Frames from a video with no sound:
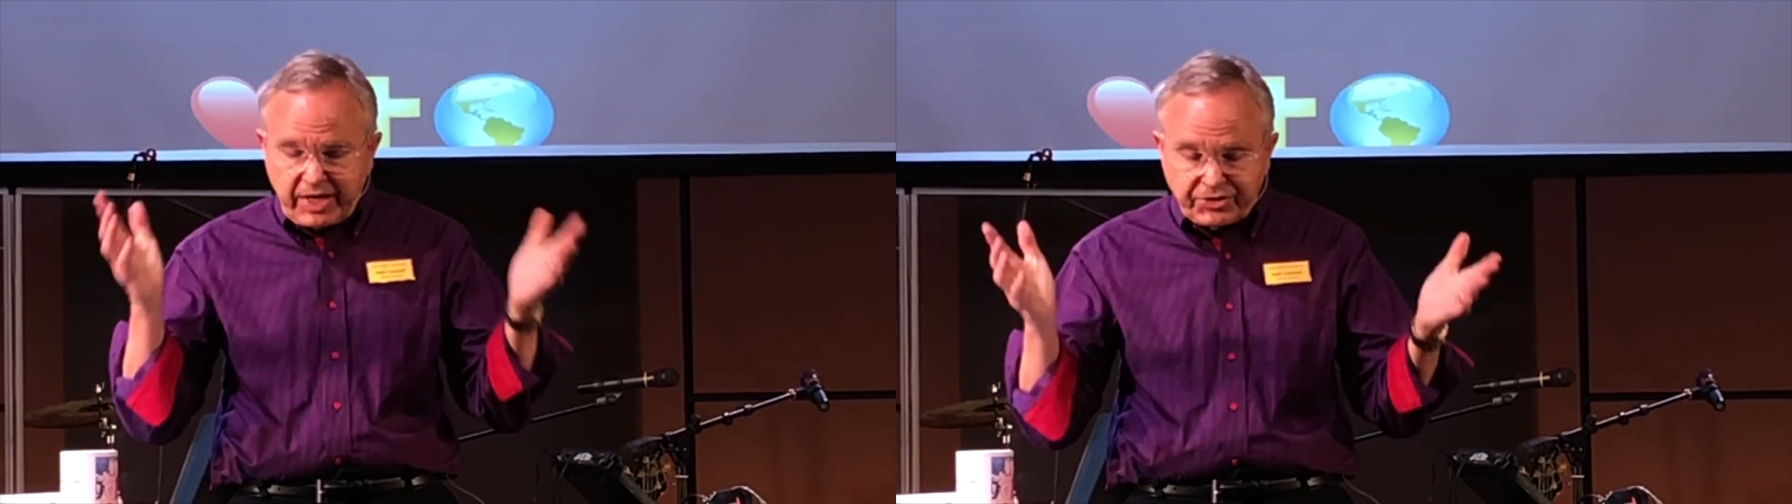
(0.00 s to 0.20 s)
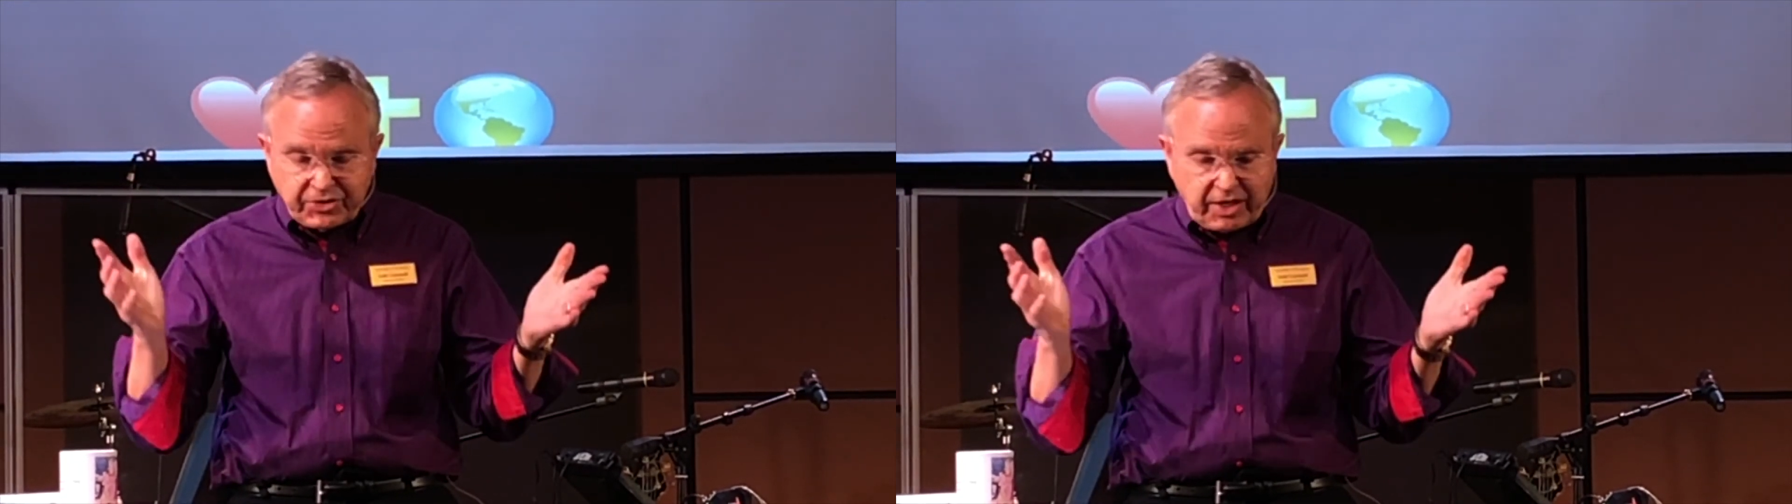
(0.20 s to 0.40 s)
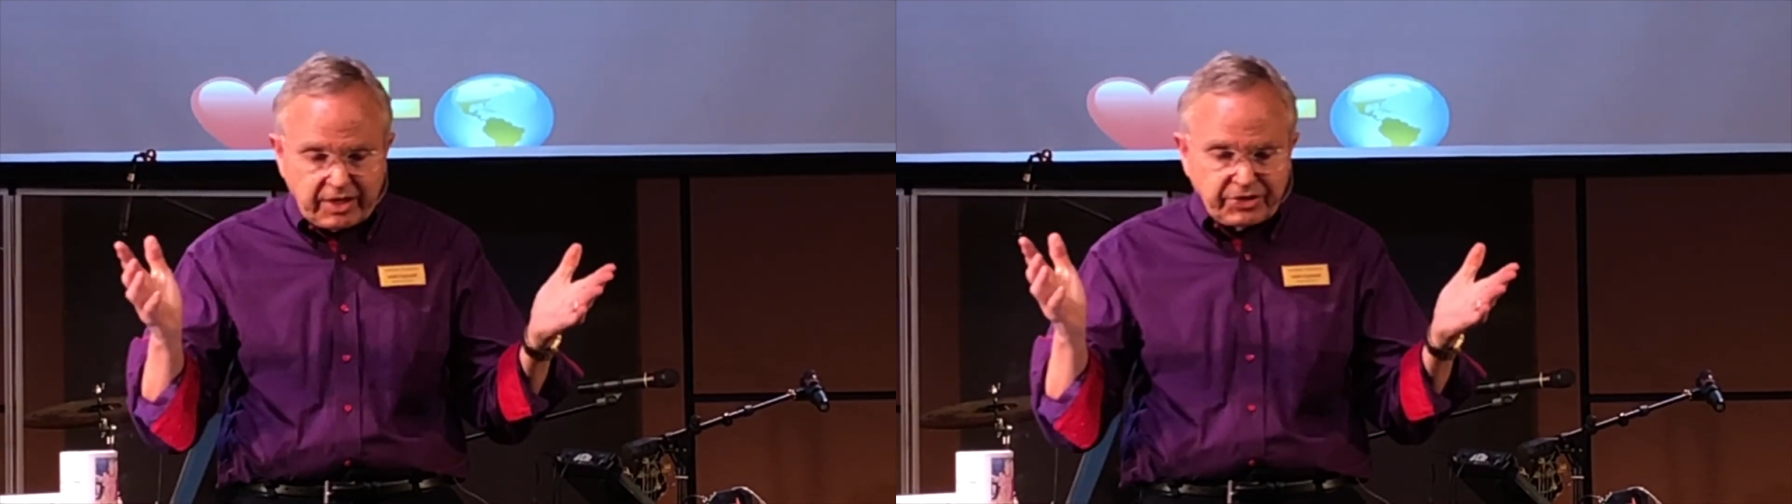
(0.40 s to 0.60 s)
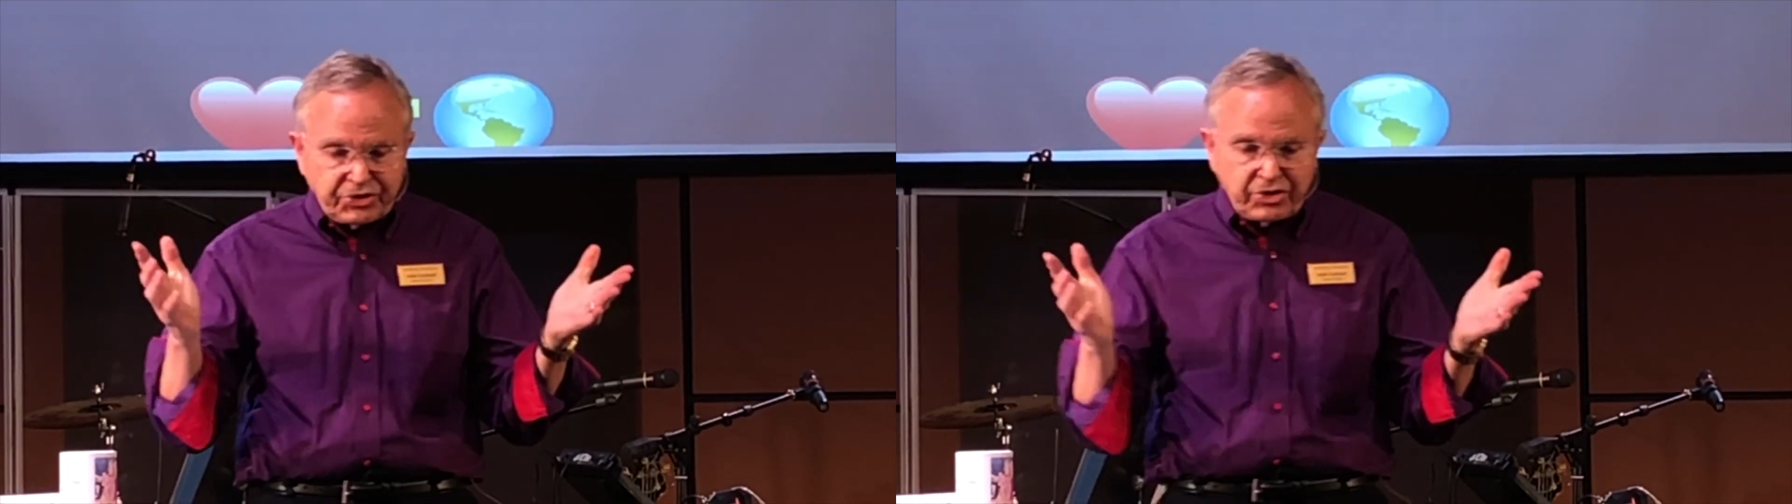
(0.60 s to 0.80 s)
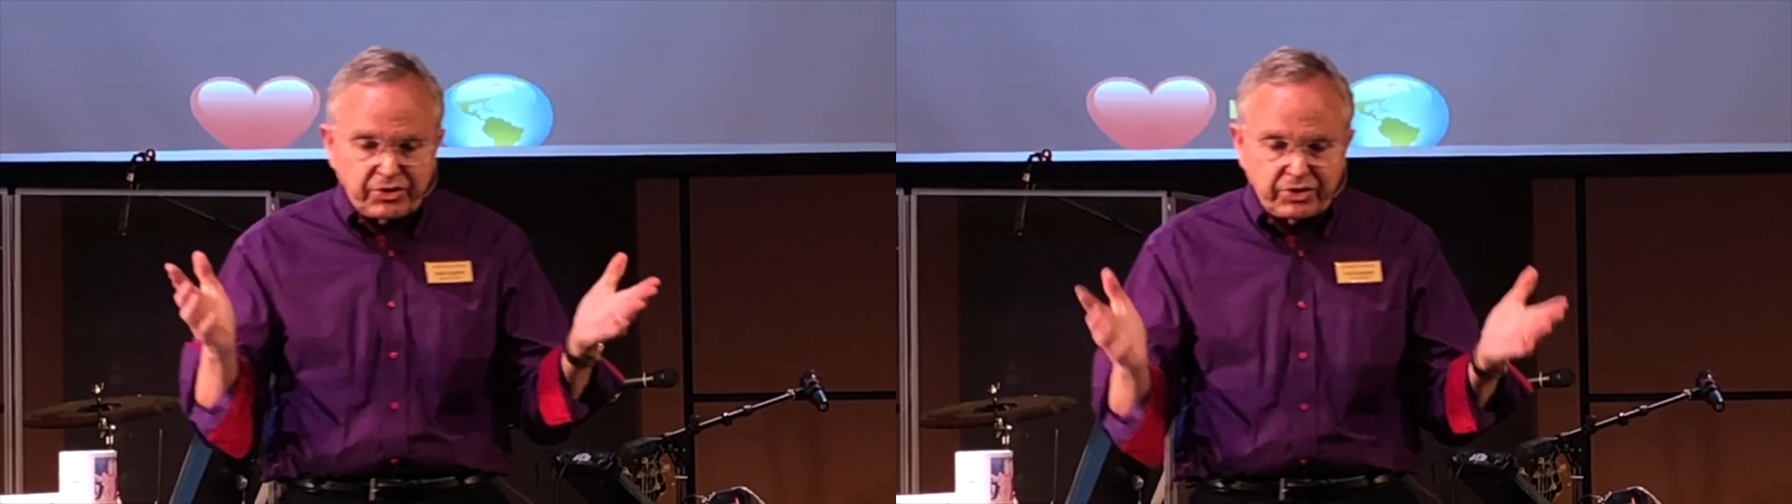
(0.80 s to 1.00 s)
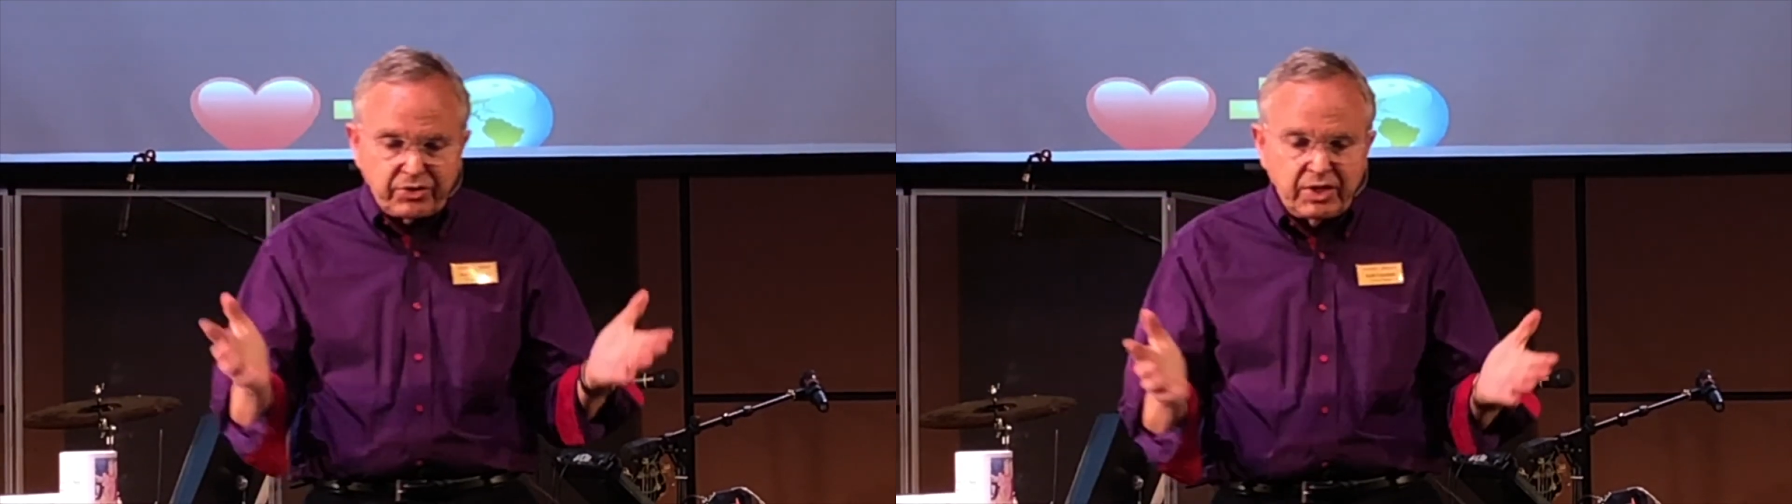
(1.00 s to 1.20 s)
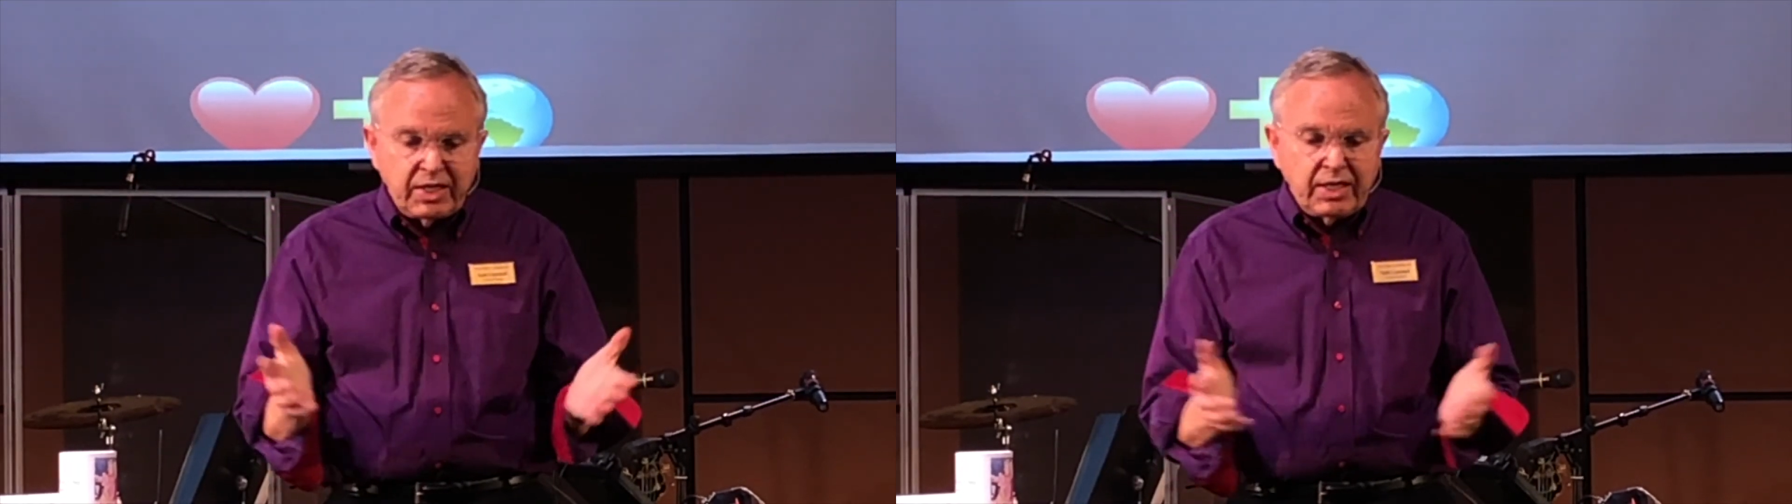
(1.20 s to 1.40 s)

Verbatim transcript: ask God to show you.